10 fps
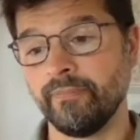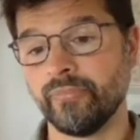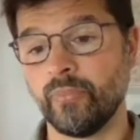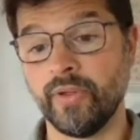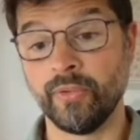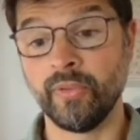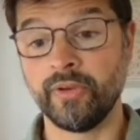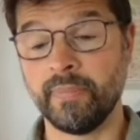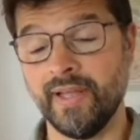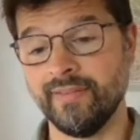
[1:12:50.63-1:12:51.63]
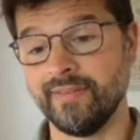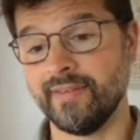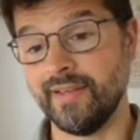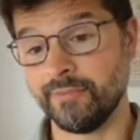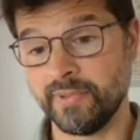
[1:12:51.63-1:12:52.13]
with all the
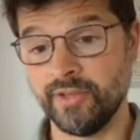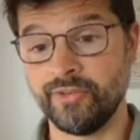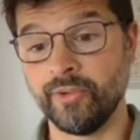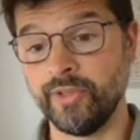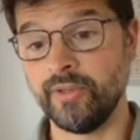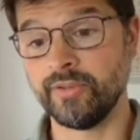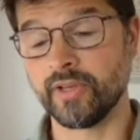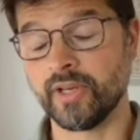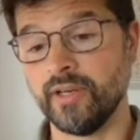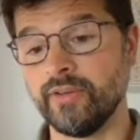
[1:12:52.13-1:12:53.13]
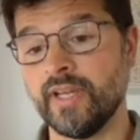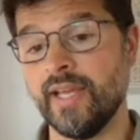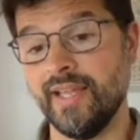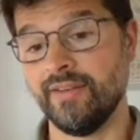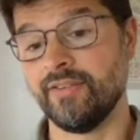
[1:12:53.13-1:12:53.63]
dependencies plus your user code
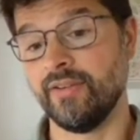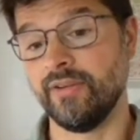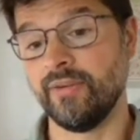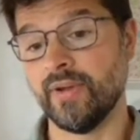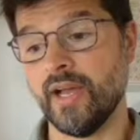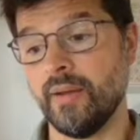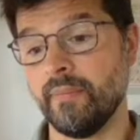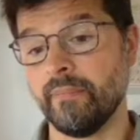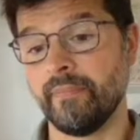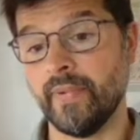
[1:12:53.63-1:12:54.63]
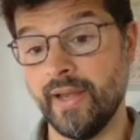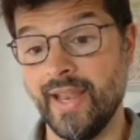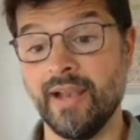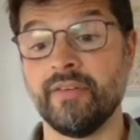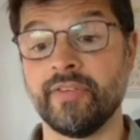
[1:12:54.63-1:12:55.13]
into a
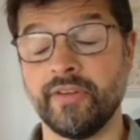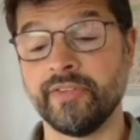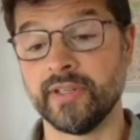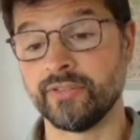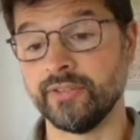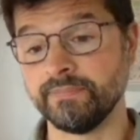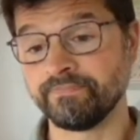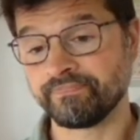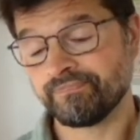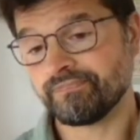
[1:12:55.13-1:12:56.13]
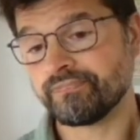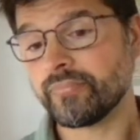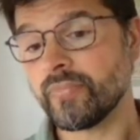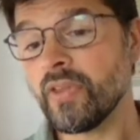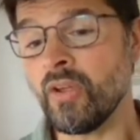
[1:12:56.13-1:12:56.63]
Netlify function,
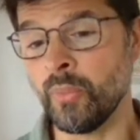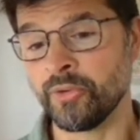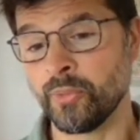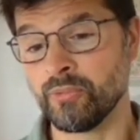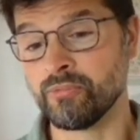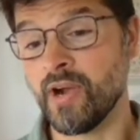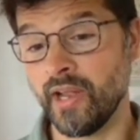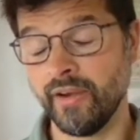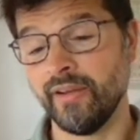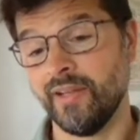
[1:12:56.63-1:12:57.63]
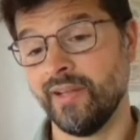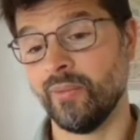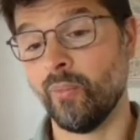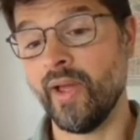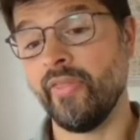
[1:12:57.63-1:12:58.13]
which will run
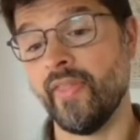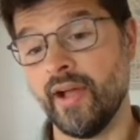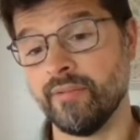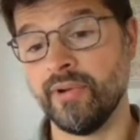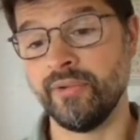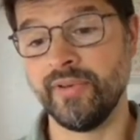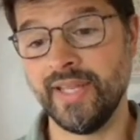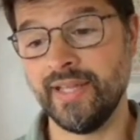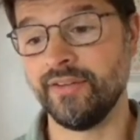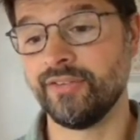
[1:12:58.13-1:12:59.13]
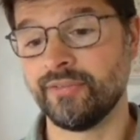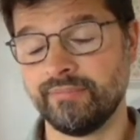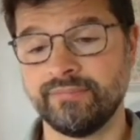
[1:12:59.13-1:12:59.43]
when that route needs